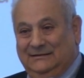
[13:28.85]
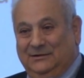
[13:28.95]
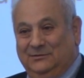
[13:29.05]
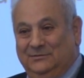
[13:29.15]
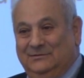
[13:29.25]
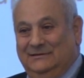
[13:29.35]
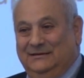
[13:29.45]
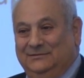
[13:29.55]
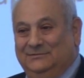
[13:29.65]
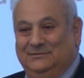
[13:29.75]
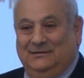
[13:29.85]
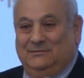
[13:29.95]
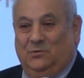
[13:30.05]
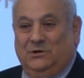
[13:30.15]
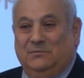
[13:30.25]
No, you know,
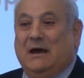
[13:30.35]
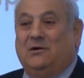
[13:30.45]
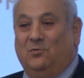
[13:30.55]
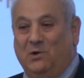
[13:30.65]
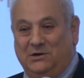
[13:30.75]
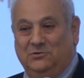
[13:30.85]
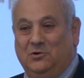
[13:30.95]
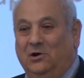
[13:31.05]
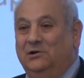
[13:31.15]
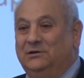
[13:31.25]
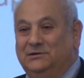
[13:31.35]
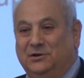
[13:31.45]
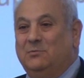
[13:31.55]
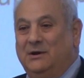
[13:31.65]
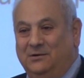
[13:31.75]
it wouldn't matter what you called it,
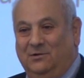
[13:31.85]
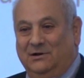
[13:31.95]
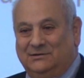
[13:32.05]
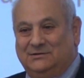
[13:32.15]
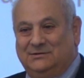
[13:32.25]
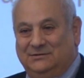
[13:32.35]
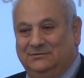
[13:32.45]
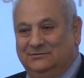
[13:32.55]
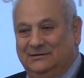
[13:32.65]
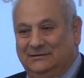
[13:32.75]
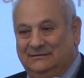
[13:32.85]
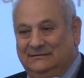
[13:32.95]
nobody wants to